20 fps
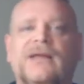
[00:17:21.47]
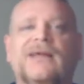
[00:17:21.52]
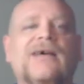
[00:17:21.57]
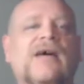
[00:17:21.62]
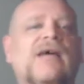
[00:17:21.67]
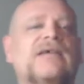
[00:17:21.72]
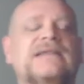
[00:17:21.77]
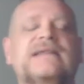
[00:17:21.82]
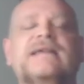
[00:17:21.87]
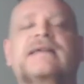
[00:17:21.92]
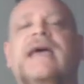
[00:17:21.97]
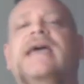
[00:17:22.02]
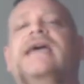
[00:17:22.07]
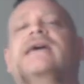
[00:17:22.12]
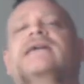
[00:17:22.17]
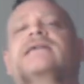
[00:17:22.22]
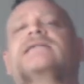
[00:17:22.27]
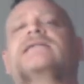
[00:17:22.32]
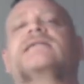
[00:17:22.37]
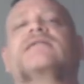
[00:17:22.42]
causing
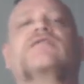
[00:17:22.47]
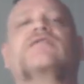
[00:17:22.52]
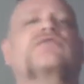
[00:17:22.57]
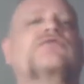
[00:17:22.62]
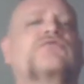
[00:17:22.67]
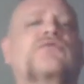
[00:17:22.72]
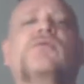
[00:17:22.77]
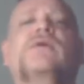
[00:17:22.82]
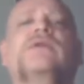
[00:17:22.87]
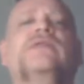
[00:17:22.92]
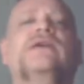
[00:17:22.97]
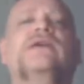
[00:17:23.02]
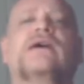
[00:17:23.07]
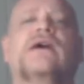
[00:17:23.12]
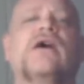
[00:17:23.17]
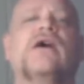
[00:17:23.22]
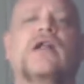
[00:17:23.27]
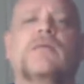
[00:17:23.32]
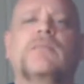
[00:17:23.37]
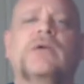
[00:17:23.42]
chaos and destroying the
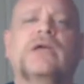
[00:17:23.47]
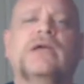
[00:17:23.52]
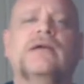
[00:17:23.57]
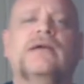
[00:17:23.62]
economy.